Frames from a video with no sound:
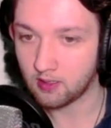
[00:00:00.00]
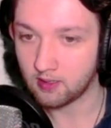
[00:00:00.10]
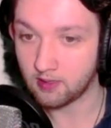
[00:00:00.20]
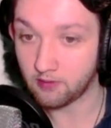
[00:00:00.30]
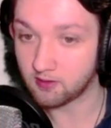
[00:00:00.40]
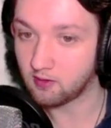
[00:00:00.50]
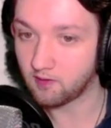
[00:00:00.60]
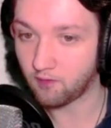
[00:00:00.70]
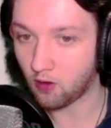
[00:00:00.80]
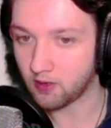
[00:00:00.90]
Level 2 to
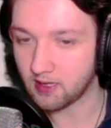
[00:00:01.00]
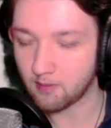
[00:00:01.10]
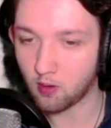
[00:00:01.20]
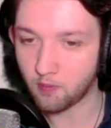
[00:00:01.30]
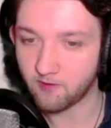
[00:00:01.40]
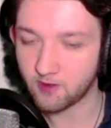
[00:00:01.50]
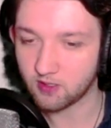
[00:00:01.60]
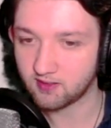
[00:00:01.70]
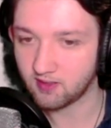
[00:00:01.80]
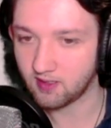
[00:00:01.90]
4 you get more
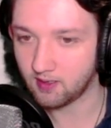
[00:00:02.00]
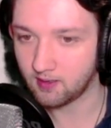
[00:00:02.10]
proficiency.